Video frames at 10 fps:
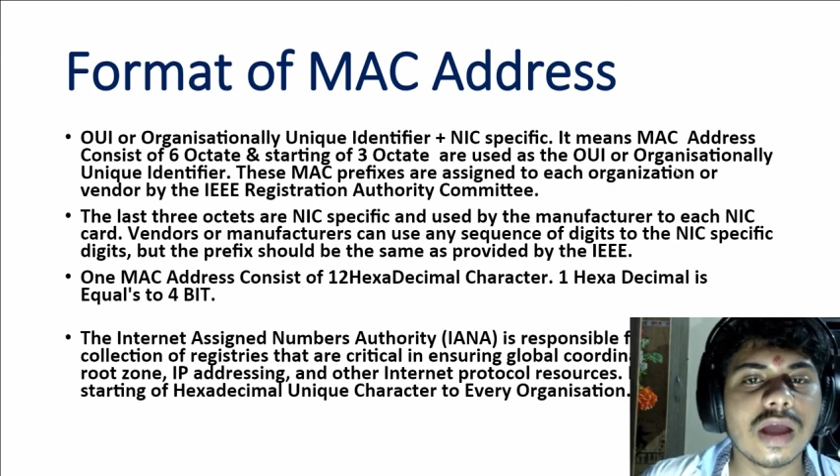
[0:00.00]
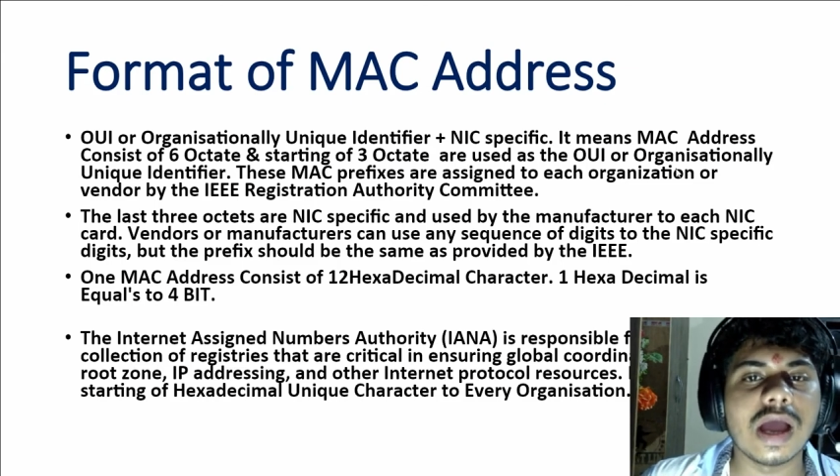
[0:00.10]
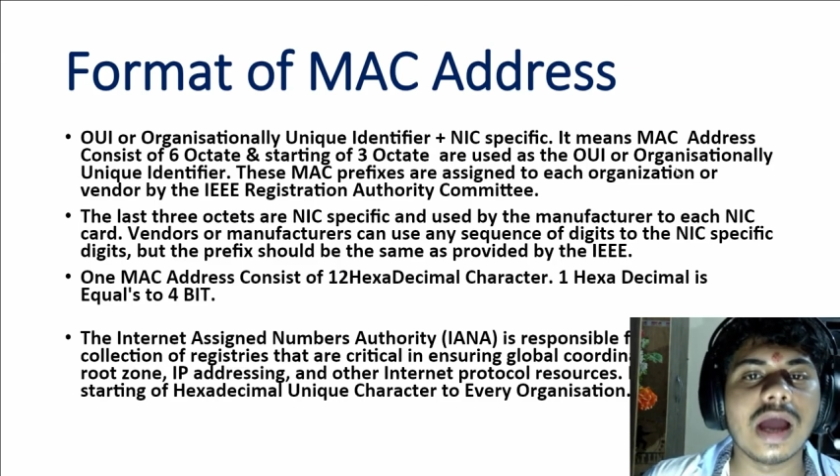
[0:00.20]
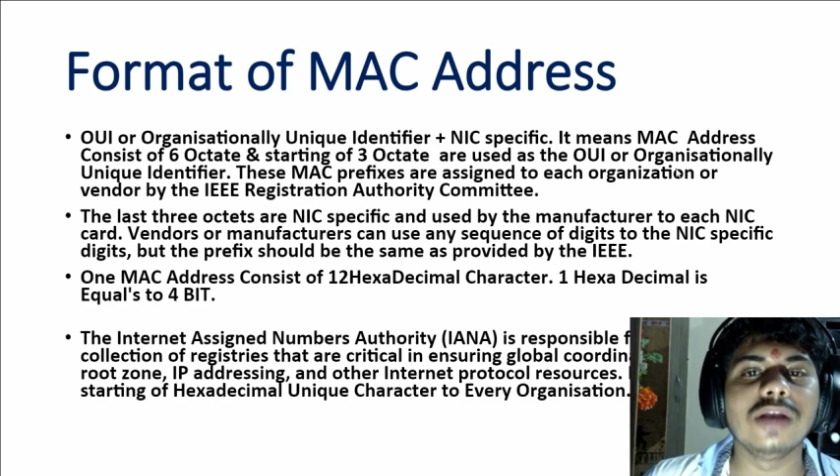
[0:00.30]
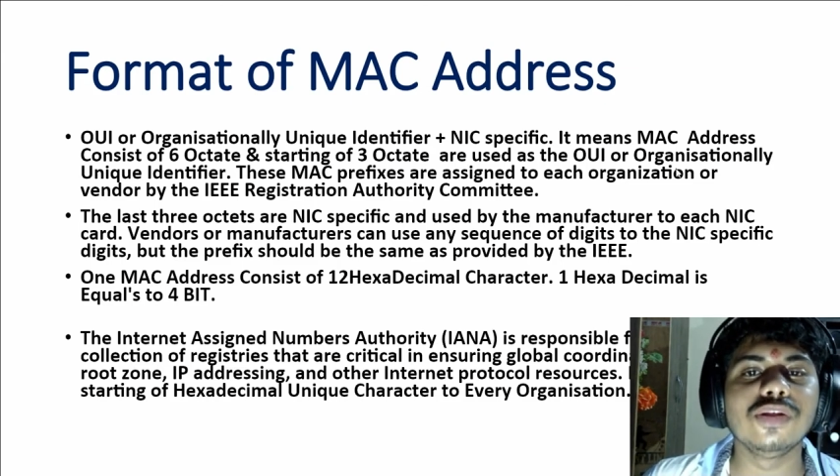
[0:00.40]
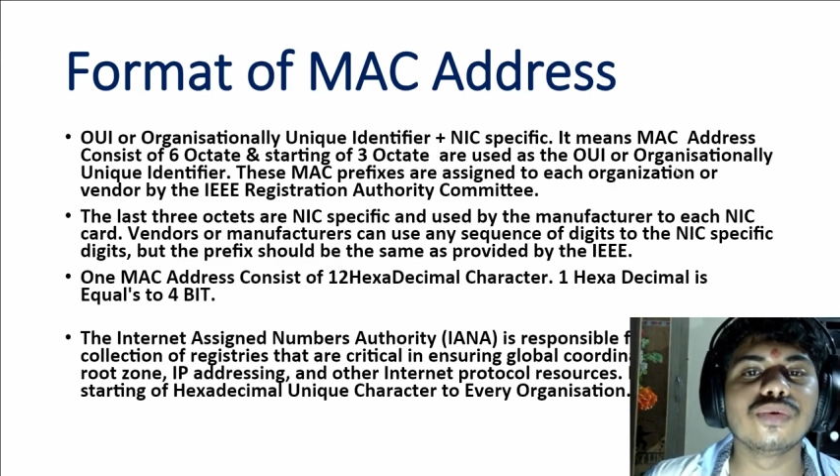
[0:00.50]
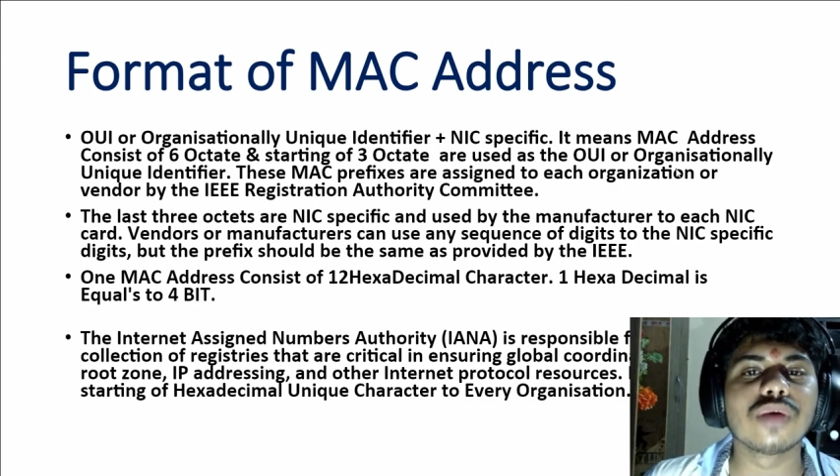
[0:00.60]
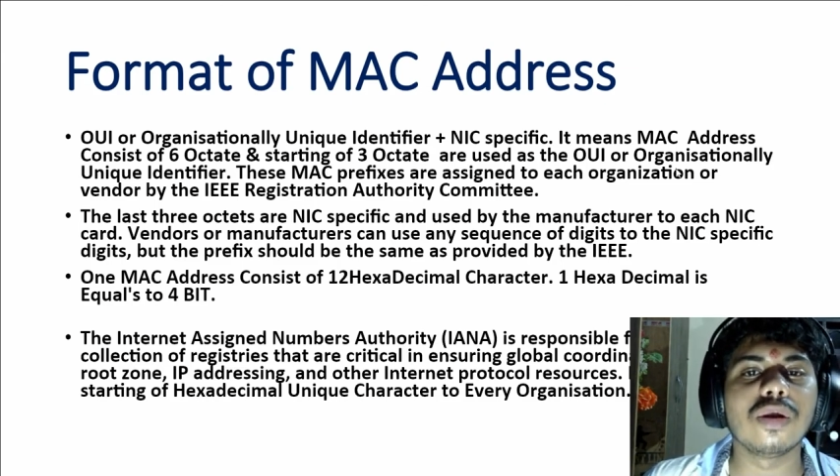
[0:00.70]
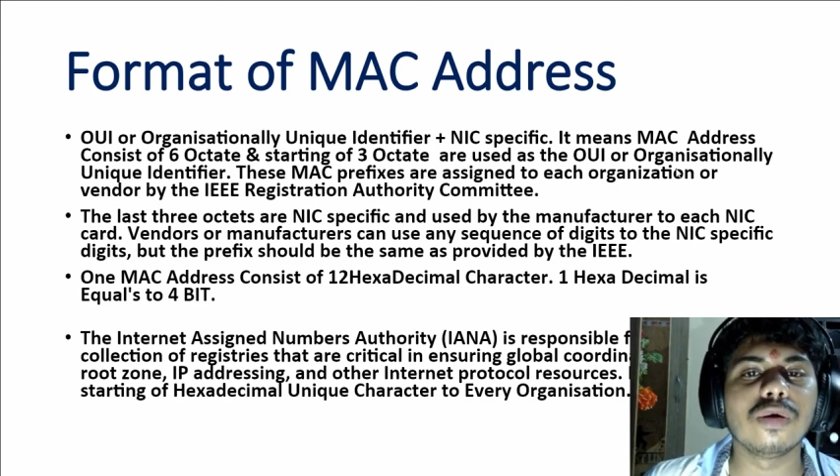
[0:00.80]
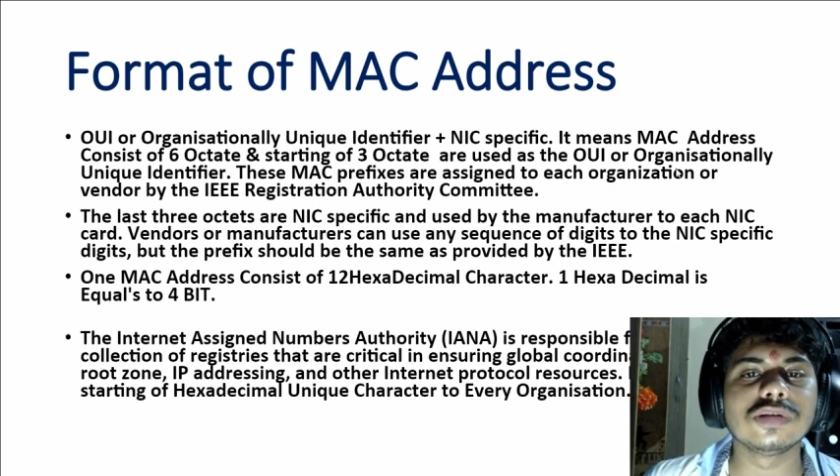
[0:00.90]
and you
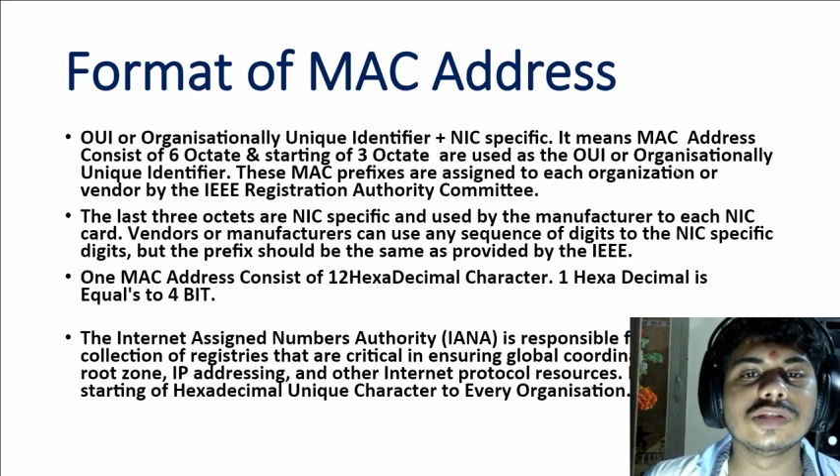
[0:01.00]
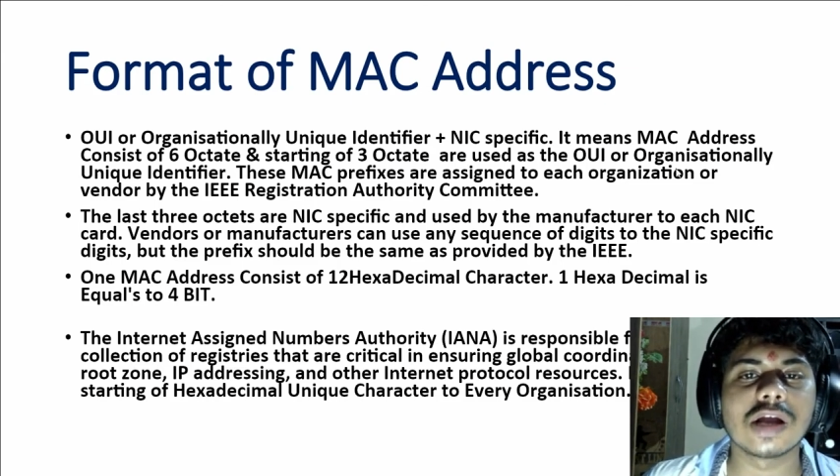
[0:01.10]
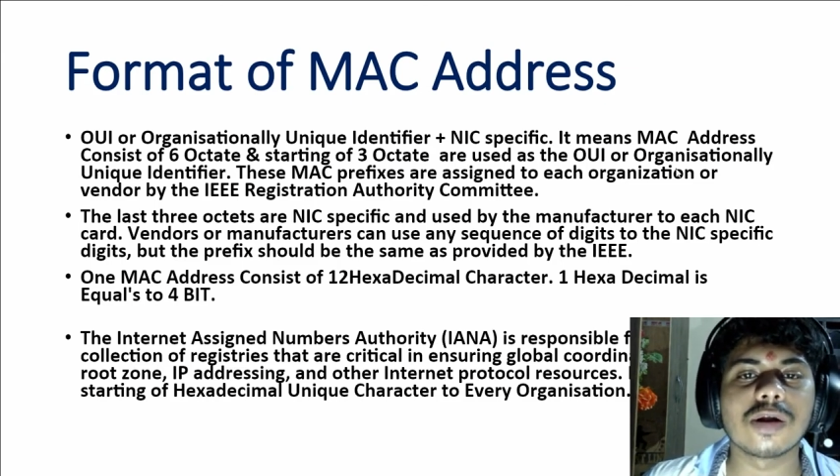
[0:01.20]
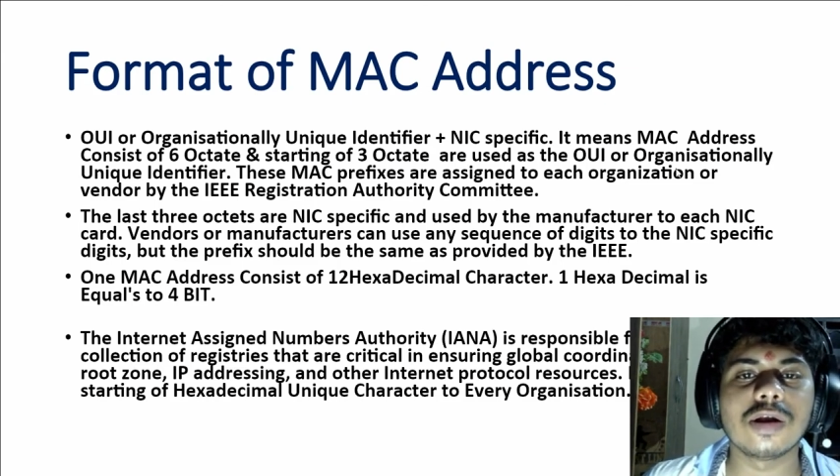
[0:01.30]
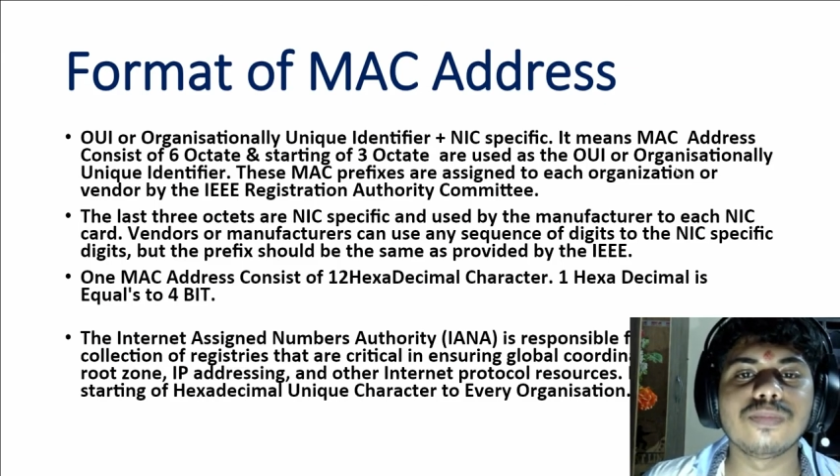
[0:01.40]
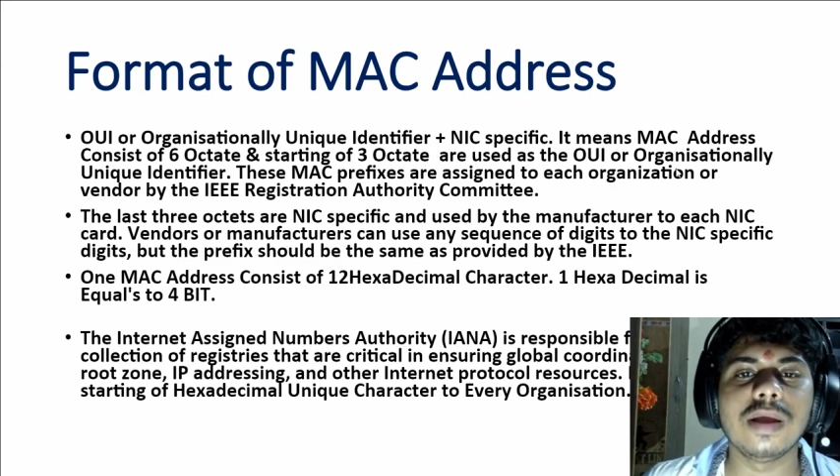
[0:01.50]
can also check out